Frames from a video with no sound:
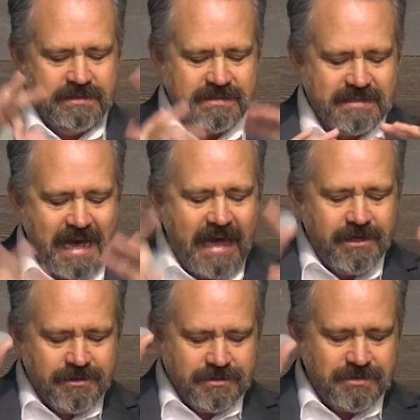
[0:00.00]

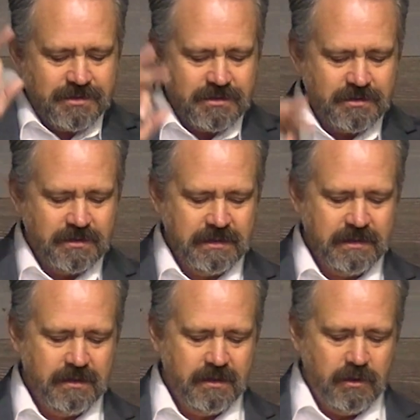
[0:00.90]
desires,
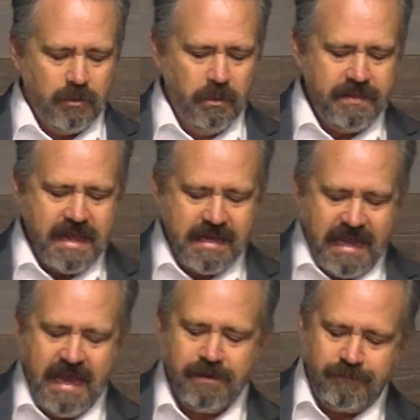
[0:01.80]
when they
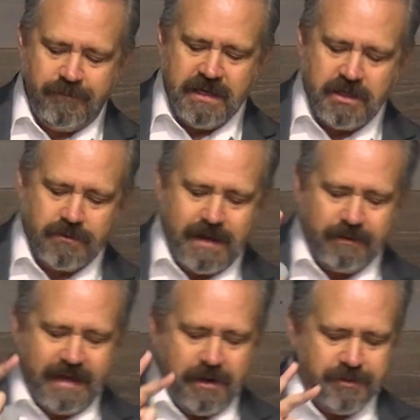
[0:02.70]
can't figure
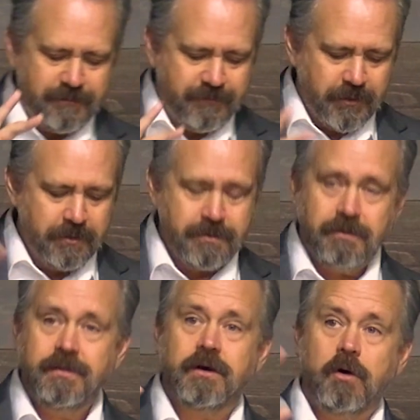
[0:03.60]
out how to
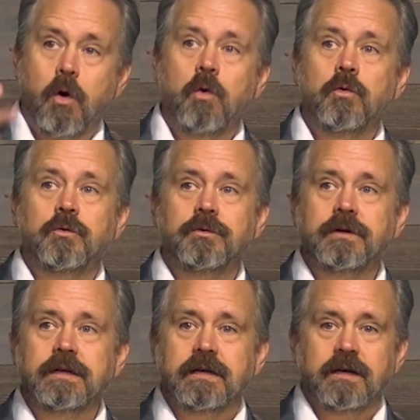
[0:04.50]
further their
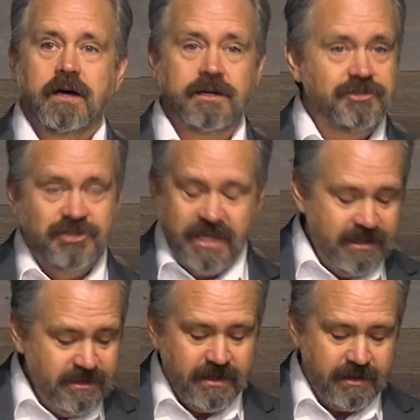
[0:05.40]
own
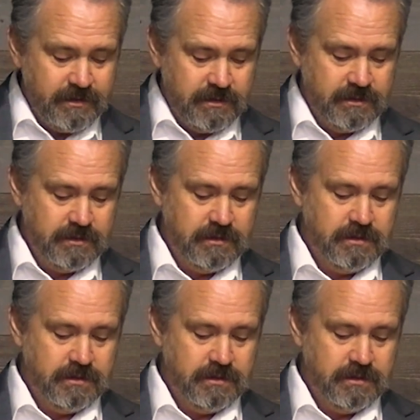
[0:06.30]
agenda